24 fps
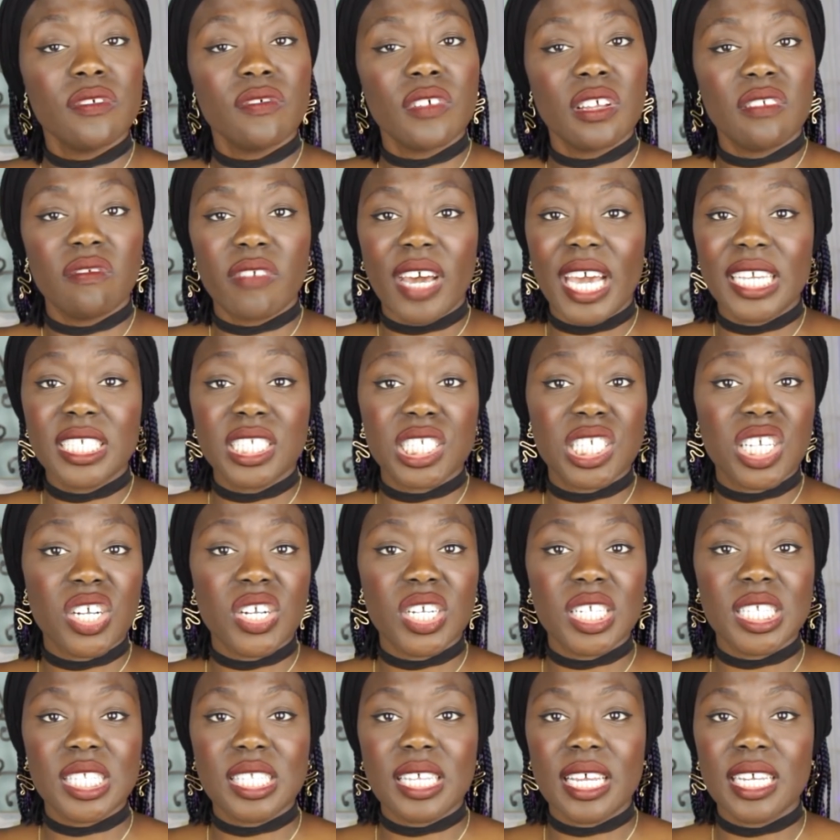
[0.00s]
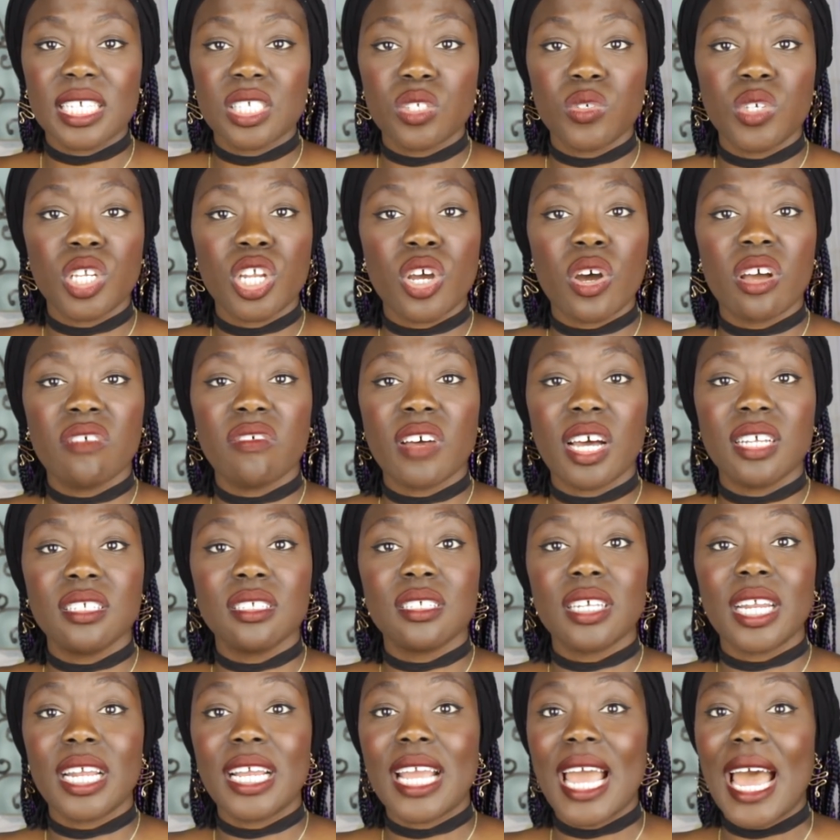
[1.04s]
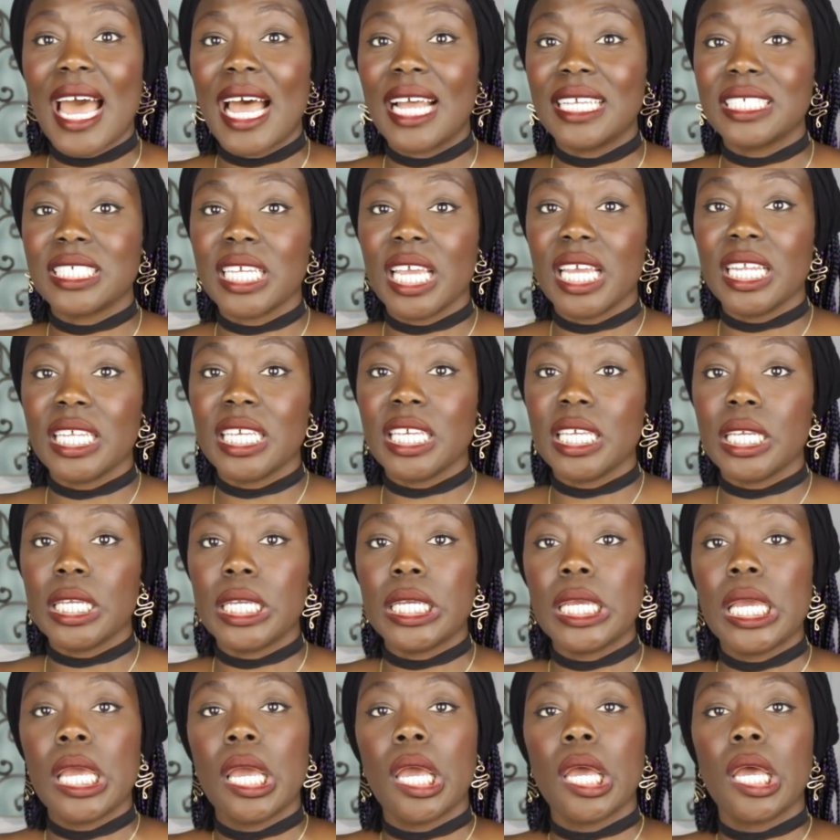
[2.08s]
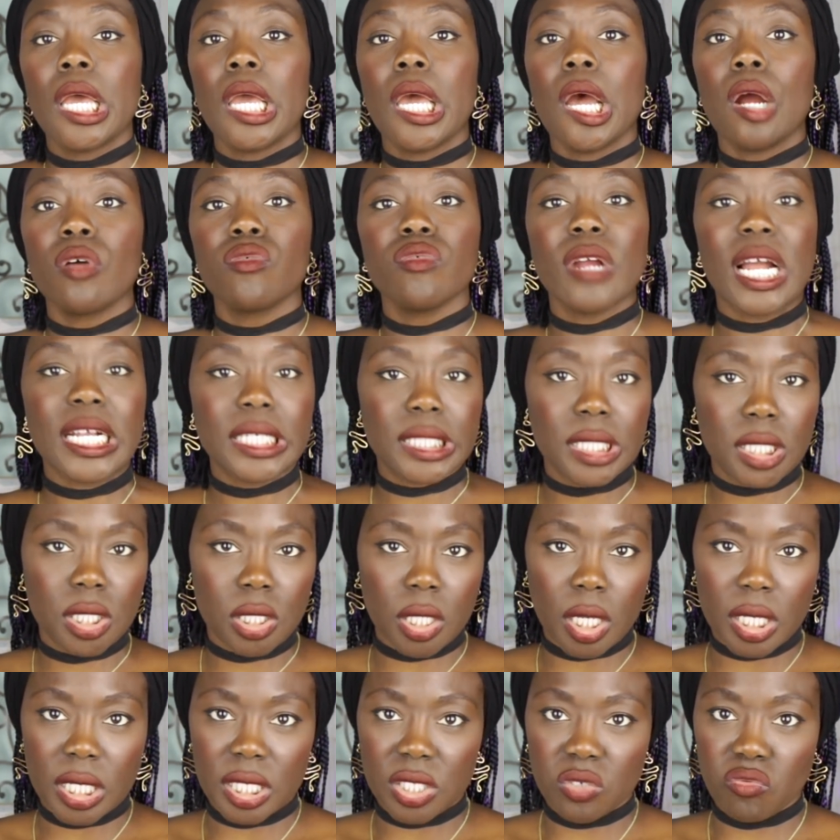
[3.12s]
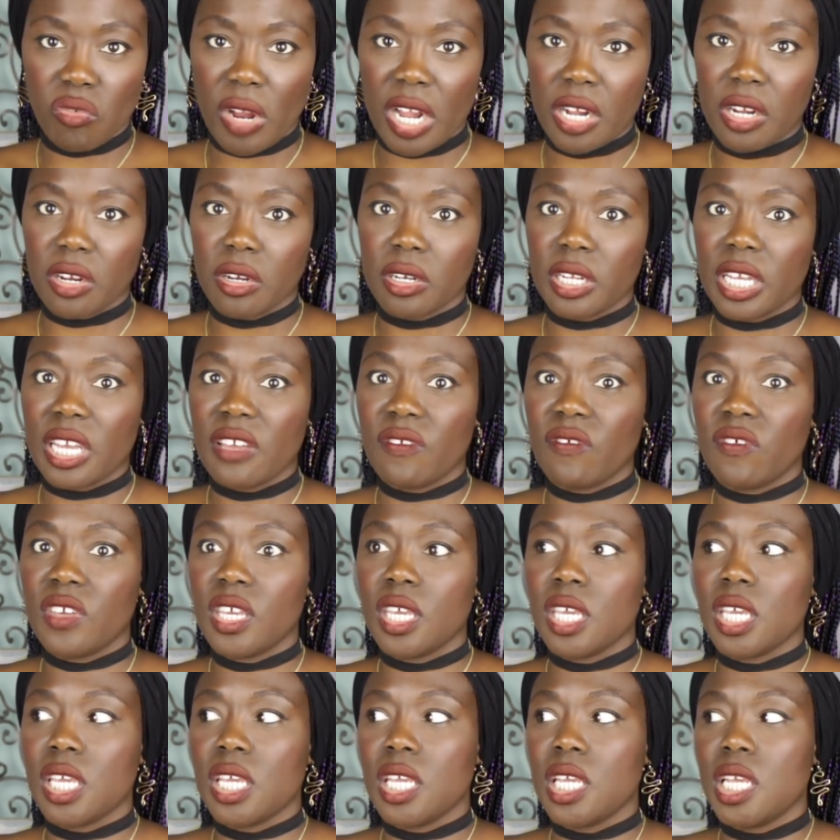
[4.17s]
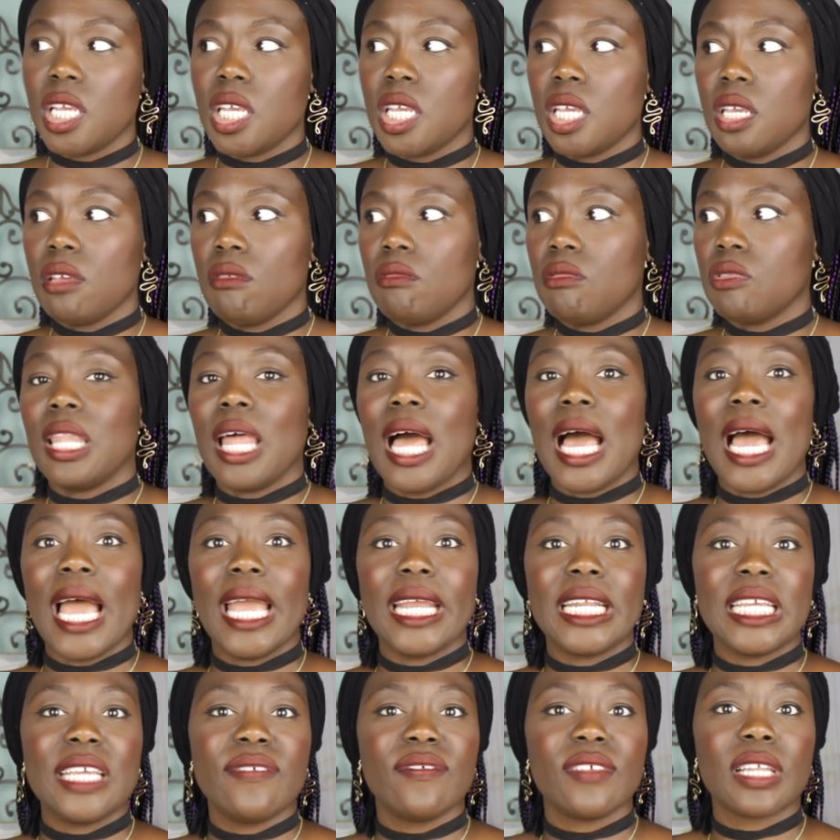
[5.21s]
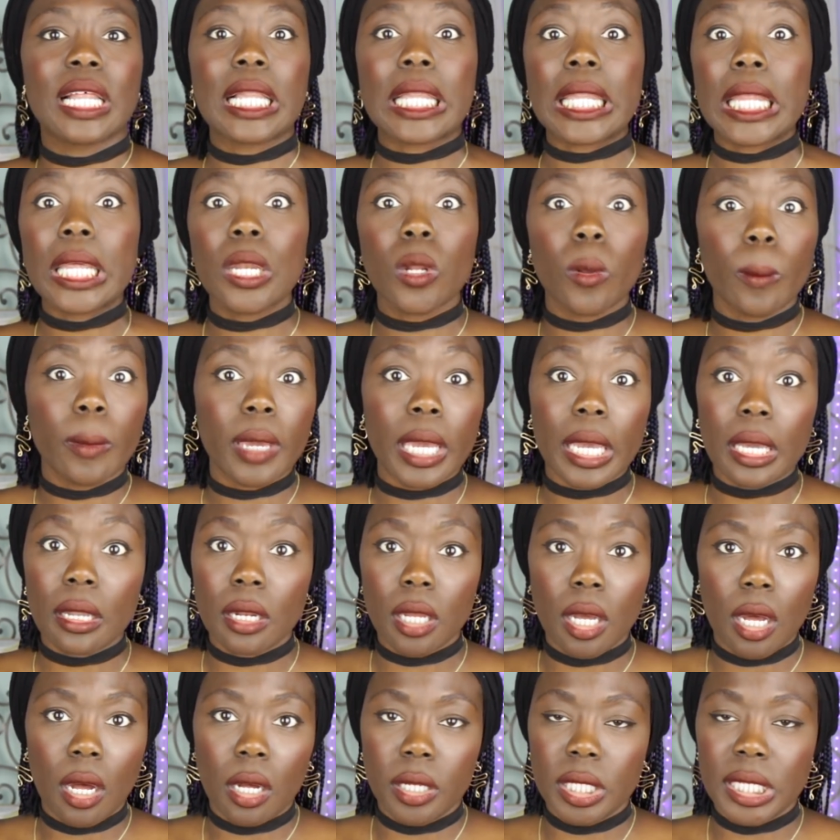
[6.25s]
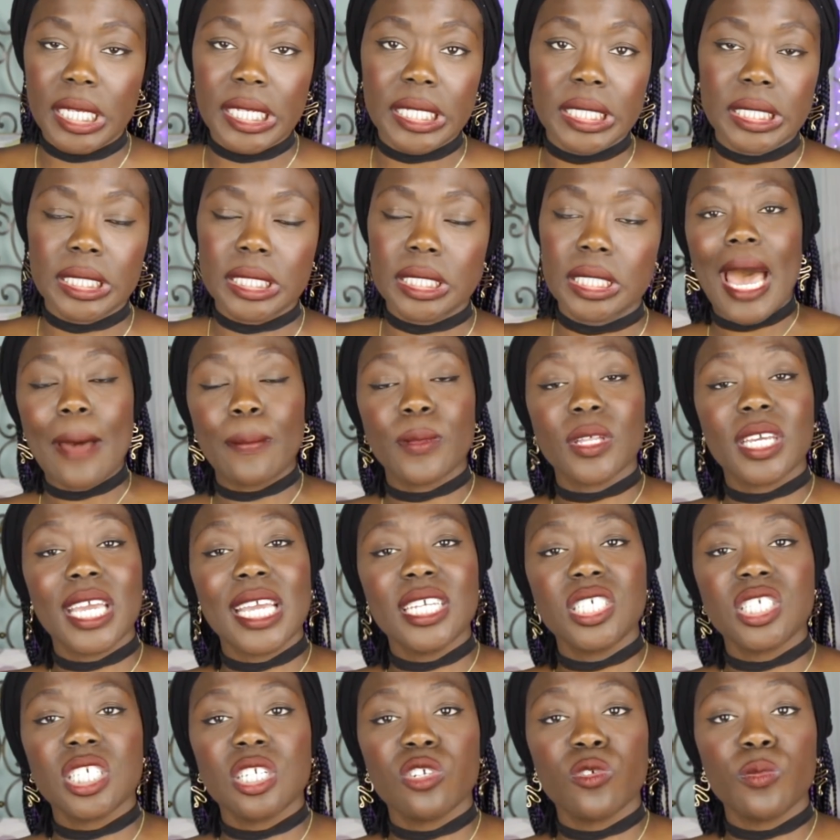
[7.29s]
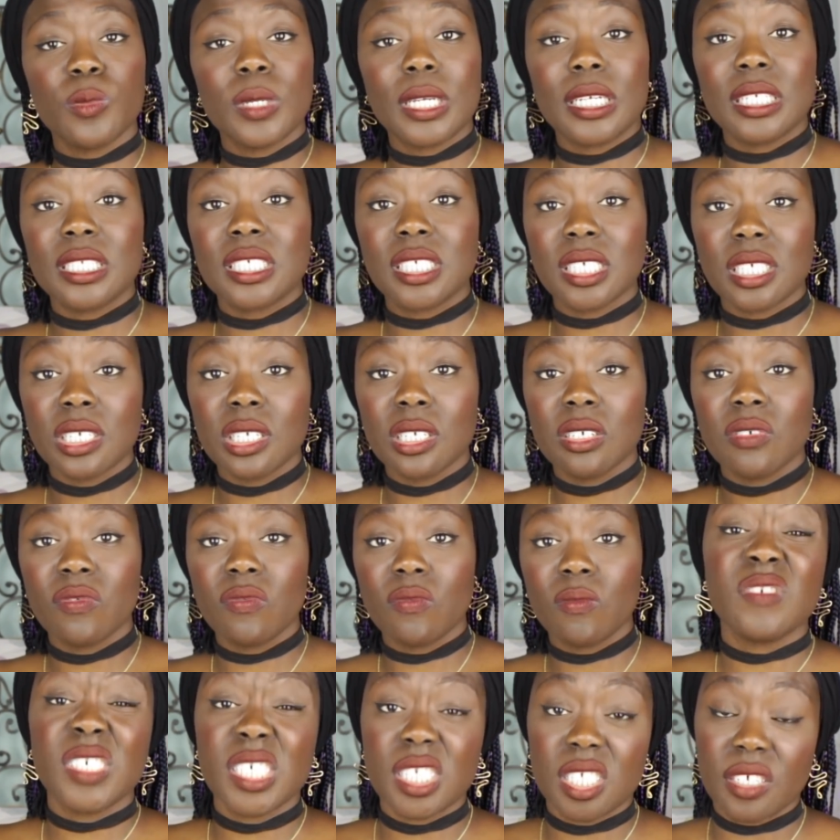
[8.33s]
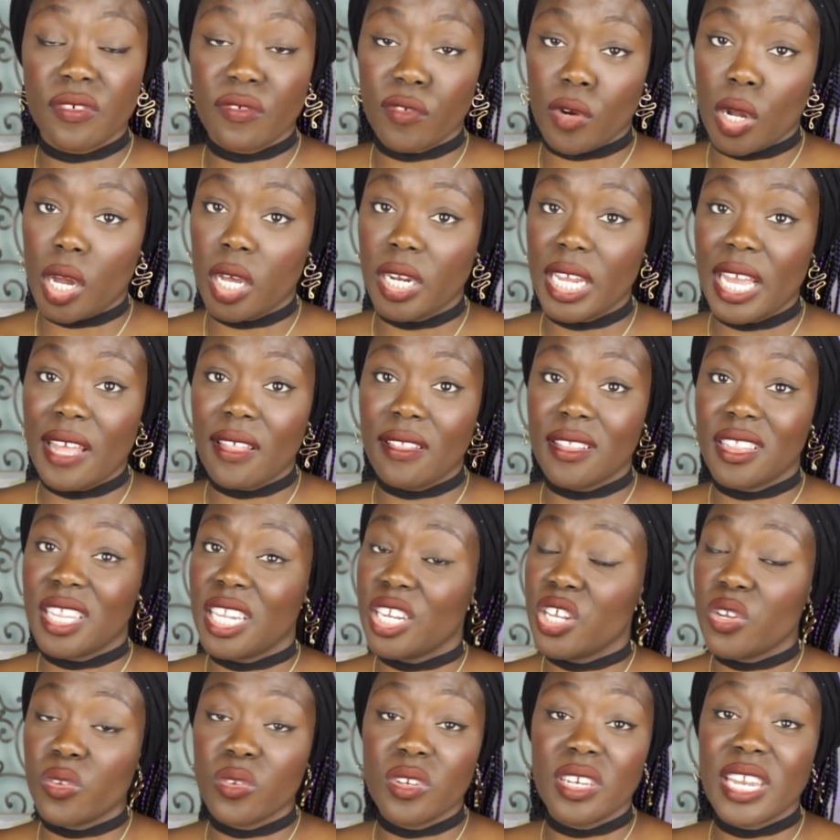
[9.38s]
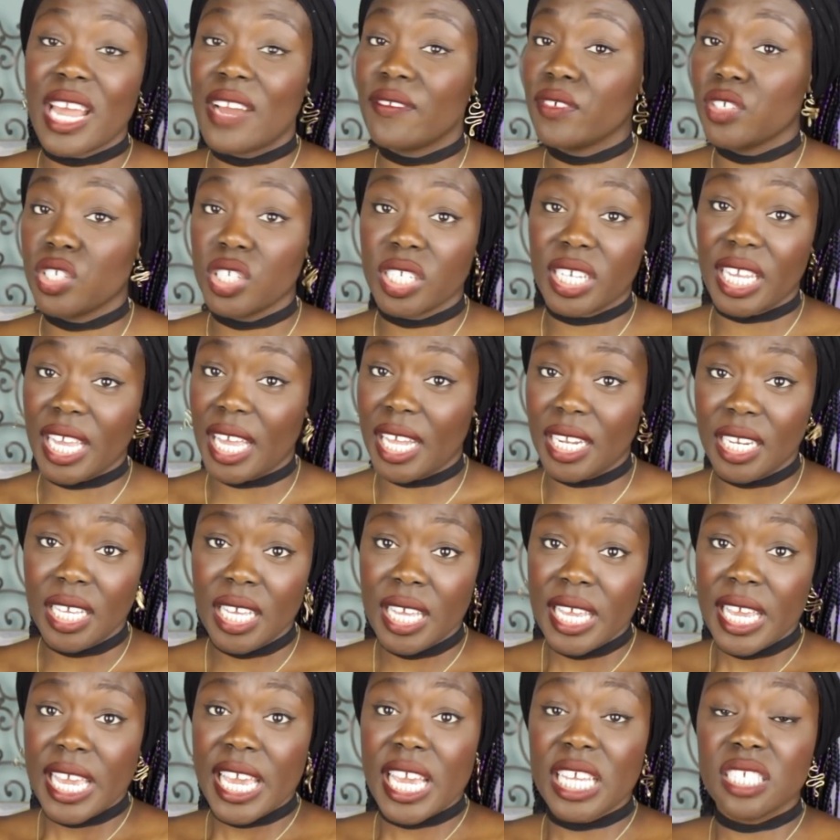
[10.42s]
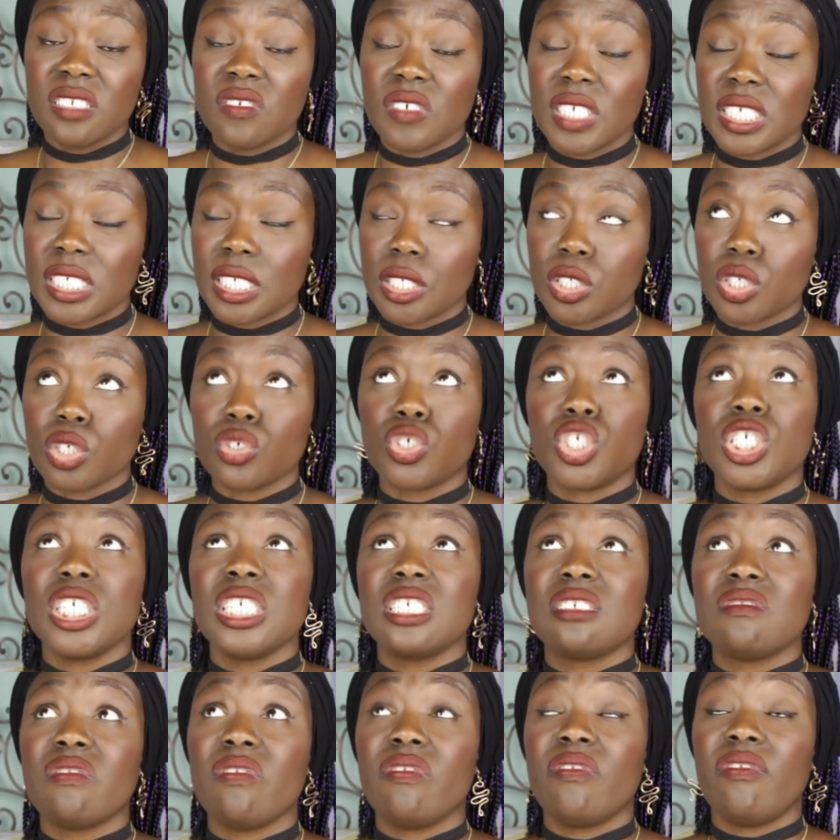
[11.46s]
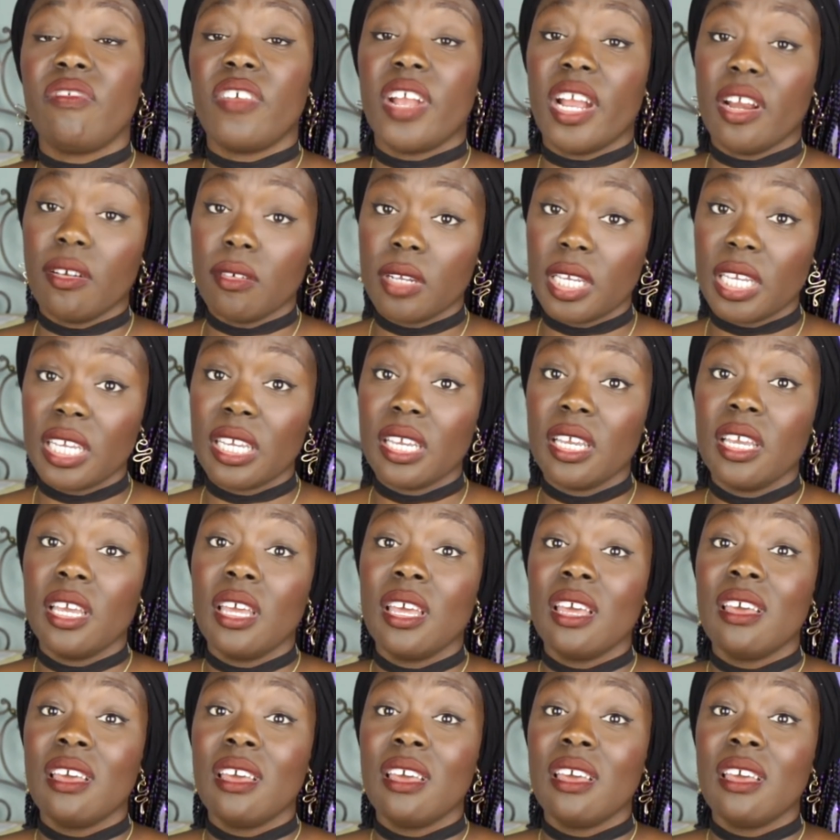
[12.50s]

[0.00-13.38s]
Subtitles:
of advises her and says, you know, if Andre has any arrests on his record, if he lied even a little bit on his application, it'll be considered visa fraud, and then he'll never get his visa. So she's very,